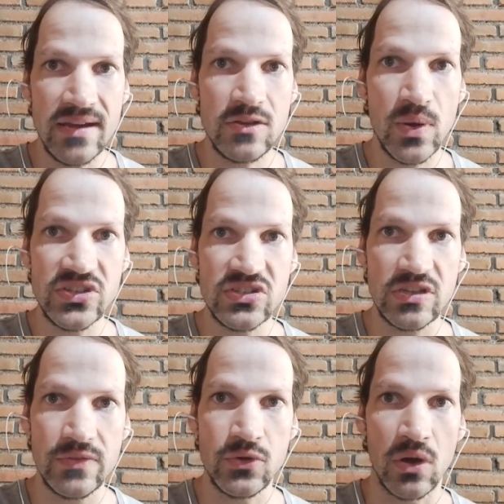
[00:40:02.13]
any questions
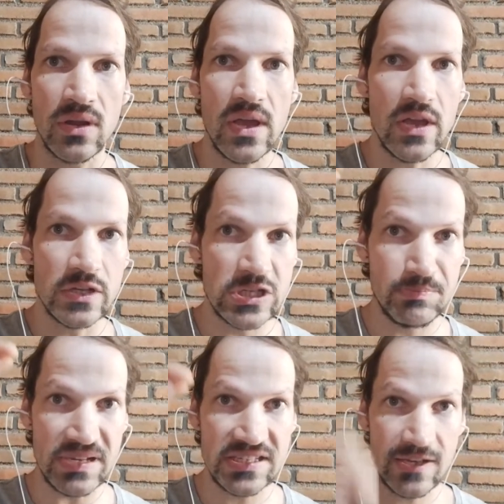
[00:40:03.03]
that you've got
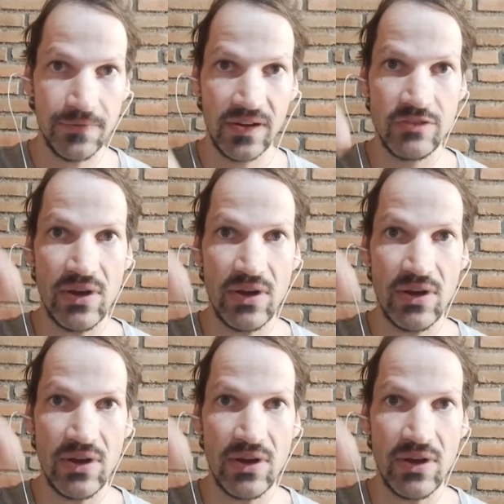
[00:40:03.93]
specifically